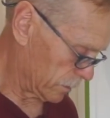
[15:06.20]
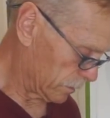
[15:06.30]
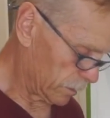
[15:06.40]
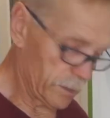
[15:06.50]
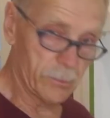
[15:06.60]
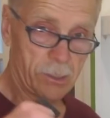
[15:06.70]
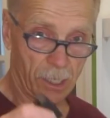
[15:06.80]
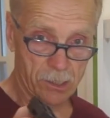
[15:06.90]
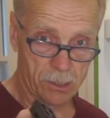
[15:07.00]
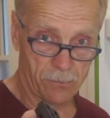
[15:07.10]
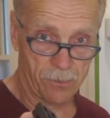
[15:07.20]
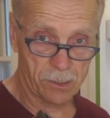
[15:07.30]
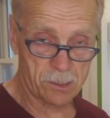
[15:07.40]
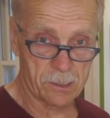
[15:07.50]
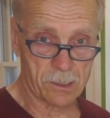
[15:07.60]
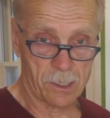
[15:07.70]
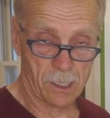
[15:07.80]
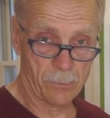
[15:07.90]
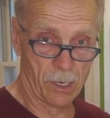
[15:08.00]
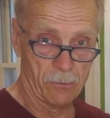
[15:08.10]
limitation of this
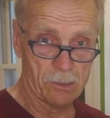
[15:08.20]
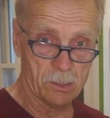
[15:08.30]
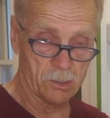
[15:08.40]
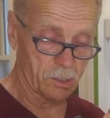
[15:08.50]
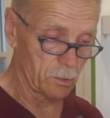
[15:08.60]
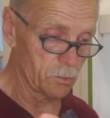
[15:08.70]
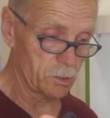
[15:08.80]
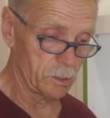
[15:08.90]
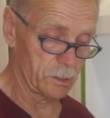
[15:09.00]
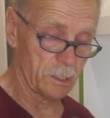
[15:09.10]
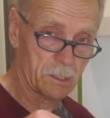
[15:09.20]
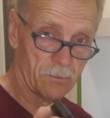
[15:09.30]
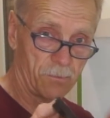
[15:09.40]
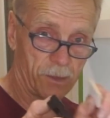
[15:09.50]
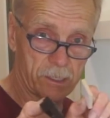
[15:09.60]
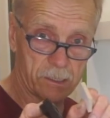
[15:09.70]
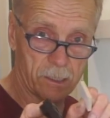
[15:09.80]
and my original solution is it's a fixed